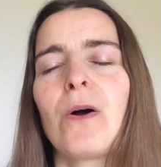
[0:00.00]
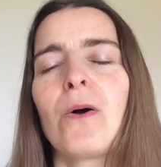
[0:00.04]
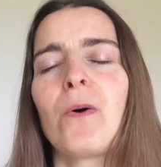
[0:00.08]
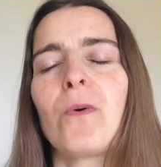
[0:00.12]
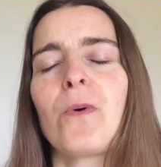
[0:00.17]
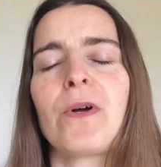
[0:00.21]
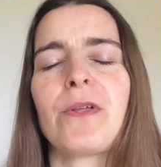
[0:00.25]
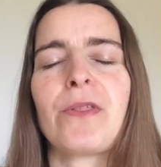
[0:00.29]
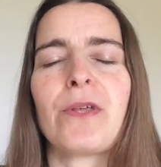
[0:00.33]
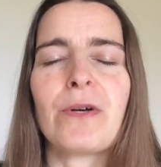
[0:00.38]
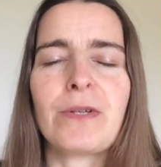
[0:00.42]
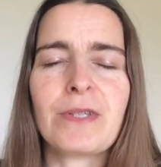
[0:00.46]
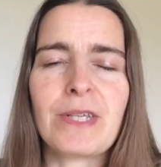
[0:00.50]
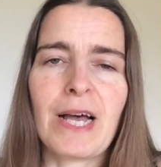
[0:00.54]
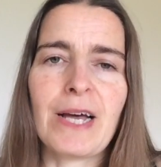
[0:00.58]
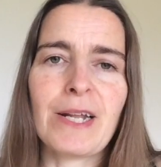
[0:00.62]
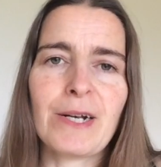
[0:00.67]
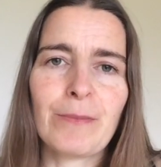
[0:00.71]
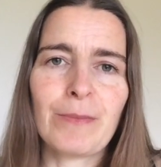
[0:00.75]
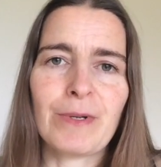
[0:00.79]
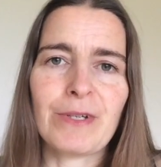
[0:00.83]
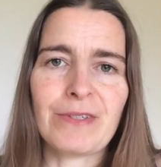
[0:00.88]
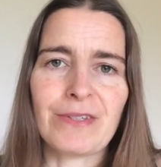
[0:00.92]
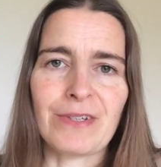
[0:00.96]
Where those
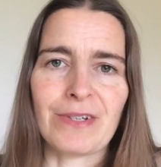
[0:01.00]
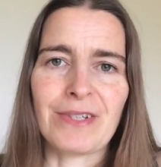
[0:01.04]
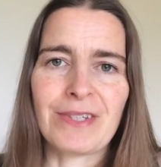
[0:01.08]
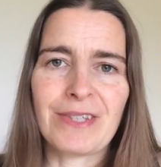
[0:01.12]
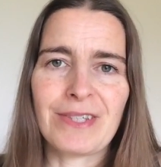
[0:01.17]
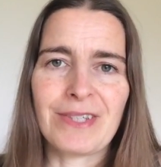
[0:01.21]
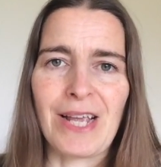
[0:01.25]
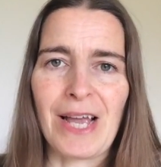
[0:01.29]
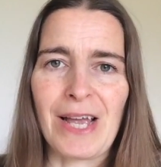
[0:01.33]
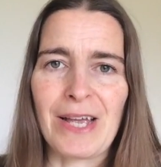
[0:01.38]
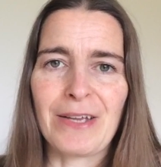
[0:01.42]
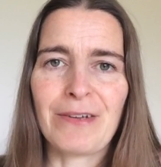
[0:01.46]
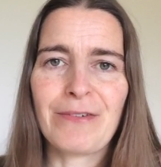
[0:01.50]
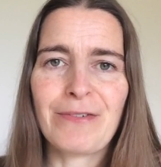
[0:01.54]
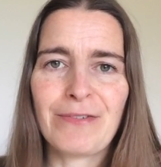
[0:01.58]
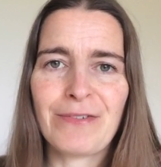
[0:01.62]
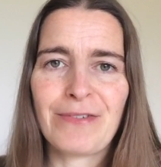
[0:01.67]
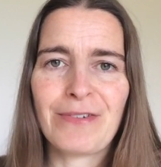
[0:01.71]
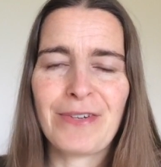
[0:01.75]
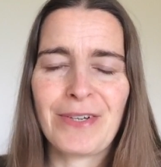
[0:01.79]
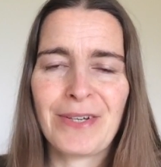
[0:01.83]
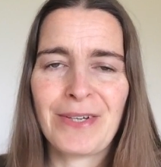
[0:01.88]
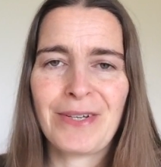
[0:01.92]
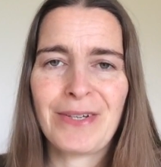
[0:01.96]
animals are safe
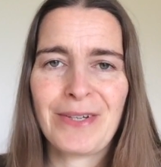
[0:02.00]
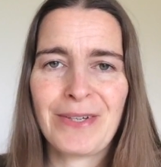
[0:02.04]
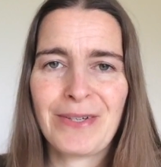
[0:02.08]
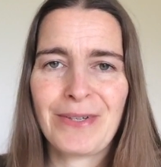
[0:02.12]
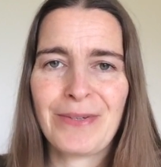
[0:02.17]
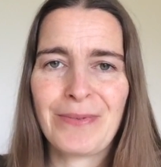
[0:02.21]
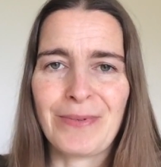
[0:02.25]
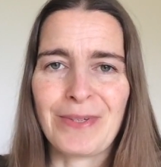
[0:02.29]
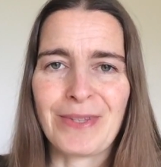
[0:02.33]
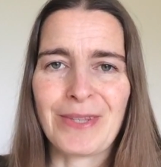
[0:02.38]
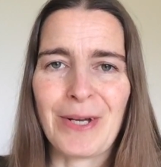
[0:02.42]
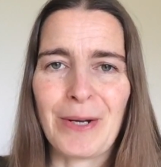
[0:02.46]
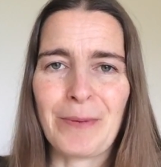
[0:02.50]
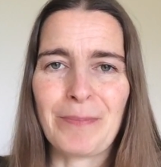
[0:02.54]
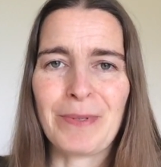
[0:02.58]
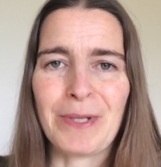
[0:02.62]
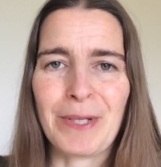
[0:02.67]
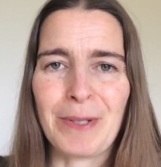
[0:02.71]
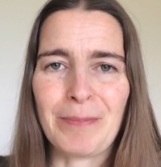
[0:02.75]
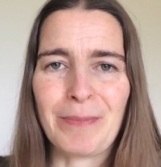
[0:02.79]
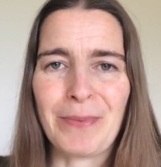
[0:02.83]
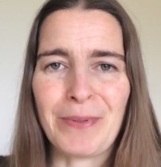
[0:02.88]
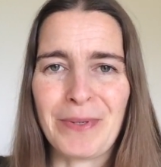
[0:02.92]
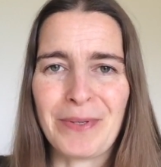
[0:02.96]
with their
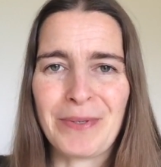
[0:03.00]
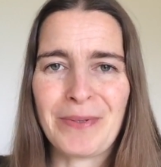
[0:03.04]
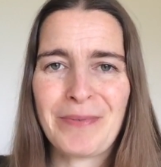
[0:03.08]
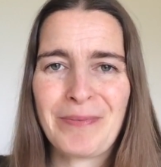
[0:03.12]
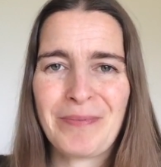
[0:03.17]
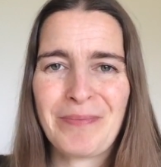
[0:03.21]
people.